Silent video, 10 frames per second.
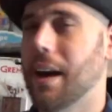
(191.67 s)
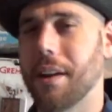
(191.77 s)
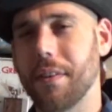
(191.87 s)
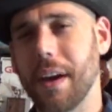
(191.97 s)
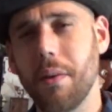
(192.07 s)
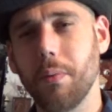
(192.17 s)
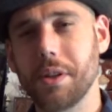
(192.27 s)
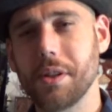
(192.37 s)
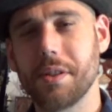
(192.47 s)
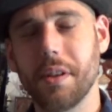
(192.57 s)
And I'm forgetting
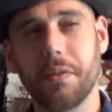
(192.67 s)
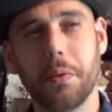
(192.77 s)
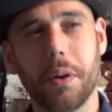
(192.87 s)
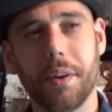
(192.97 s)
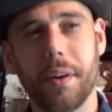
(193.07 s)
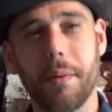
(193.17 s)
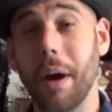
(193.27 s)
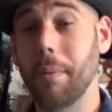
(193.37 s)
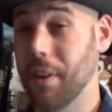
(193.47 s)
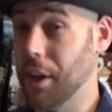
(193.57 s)
which is the other one. It
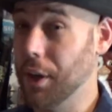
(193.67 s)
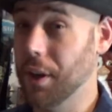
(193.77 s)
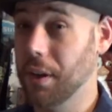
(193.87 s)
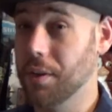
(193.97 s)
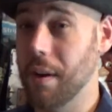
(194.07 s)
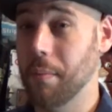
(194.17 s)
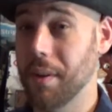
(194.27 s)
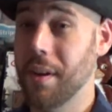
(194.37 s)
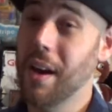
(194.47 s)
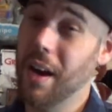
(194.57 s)
might be the girl
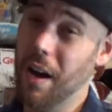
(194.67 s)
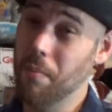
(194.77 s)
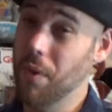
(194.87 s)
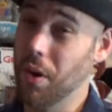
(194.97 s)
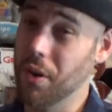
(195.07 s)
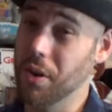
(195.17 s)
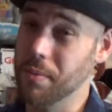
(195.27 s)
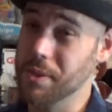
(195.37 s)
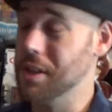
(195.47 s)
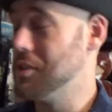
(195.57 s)
gremlin. I'm not
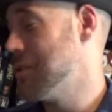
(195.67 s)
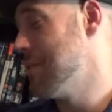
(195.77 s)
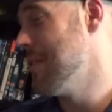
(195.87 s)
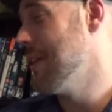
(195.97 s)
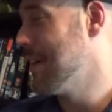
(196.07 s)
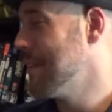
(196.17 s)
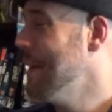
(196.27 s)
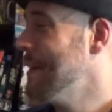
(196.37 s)
100% sure on that.